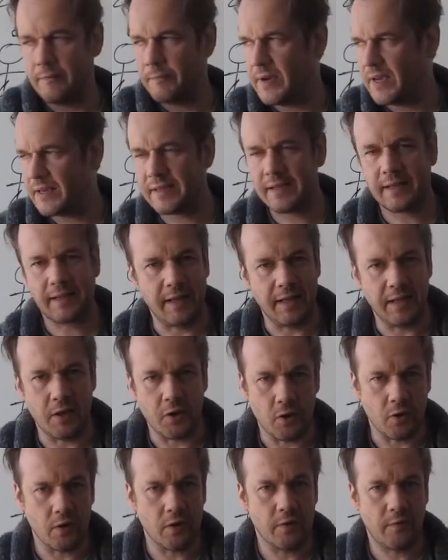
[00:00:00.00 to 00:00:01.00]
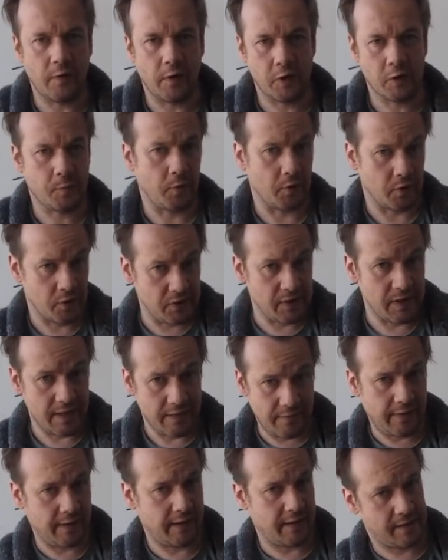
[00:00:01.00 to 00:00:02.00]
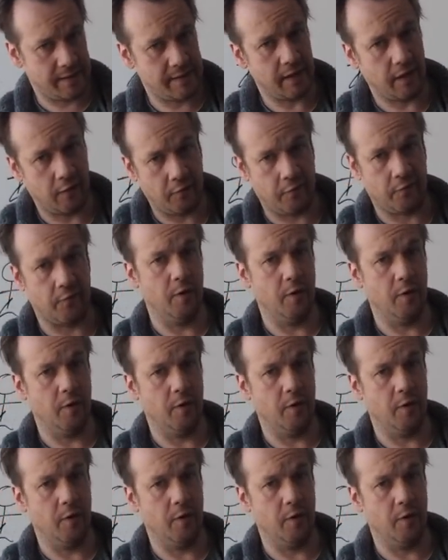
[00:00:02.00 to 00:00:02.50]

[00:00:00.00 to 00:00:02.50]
basically the universe perceiving itself